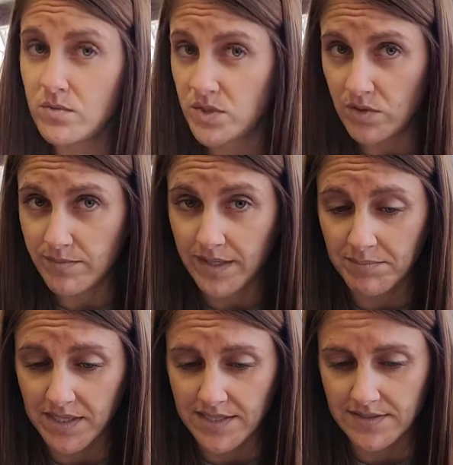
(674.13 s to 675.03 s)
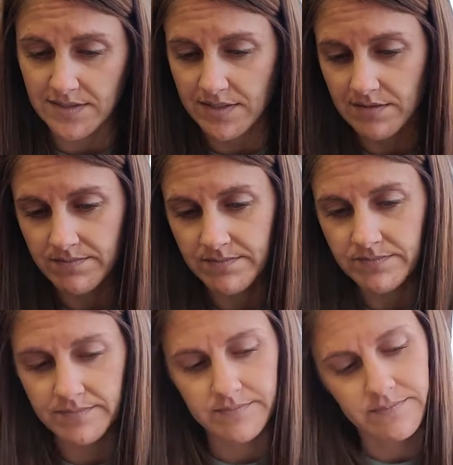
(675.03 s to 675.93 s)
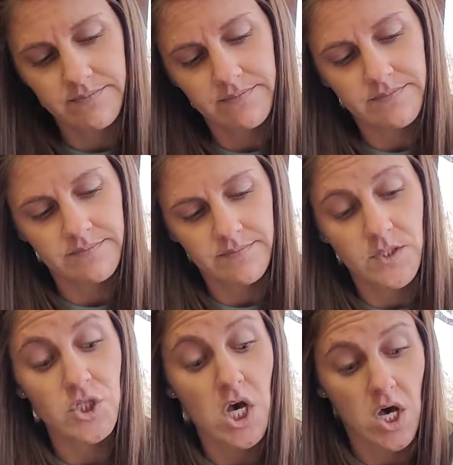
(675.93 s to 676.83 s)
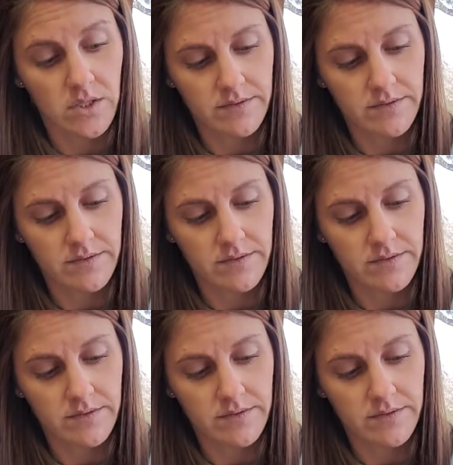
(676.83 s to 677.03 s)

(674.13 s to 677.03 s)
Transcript: don't mind me asking? Dog.